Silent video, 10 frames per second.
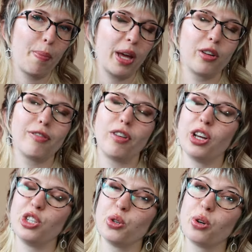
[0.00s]
better
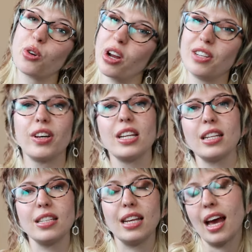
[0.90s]
find your creative
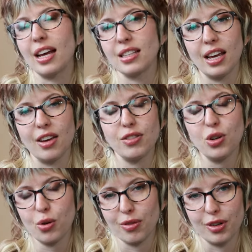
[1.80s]
identity as a
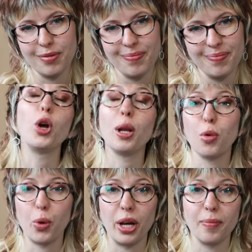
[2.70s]
photographer. Point
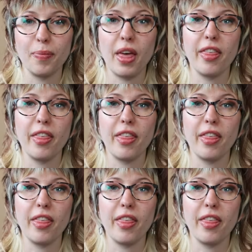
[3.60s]
number one,